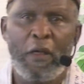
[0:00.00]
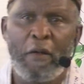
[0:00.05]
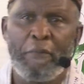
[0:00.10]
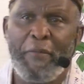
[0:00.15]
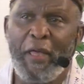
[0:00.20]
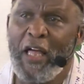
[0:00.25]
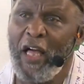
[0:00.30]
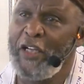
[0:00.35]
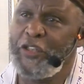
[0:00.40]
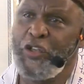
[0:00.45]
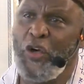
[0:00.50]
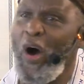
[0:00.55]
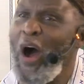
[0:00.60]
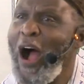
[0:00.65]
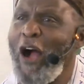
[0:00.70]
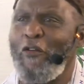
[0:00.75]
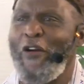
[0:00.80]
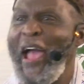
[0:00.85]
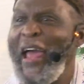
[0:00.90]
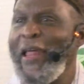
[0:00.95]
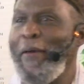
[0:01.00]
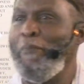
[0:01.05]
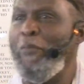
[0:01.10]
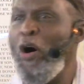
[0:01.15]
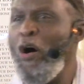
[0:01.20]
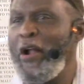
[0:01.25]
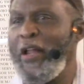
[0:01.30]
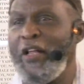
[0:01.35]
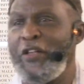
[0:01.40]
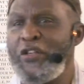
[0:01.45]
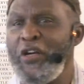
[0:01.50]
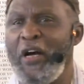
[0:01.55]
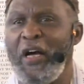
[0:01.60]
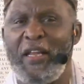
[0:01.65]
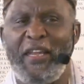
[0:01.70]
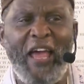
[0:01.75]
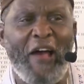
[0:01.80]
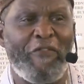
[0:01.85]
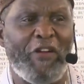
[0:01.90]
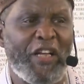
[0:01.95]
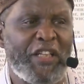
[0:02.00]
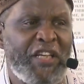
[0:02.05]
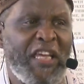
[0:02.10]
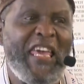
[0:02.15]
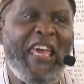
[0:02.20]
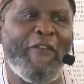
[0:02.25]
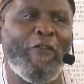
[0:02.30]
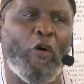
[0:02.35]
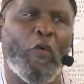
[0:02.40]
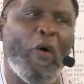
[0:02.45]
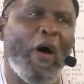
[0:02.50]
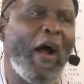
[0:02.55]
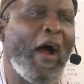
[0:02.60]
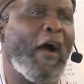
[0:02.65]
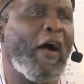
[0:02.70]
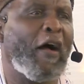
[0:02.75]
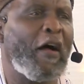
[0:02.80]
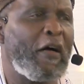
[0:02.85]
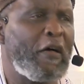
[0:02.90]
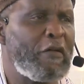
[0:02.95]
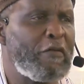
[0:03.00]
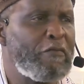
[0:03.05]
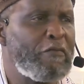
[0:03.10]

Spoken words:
Because you're already born into a devilish, evil world.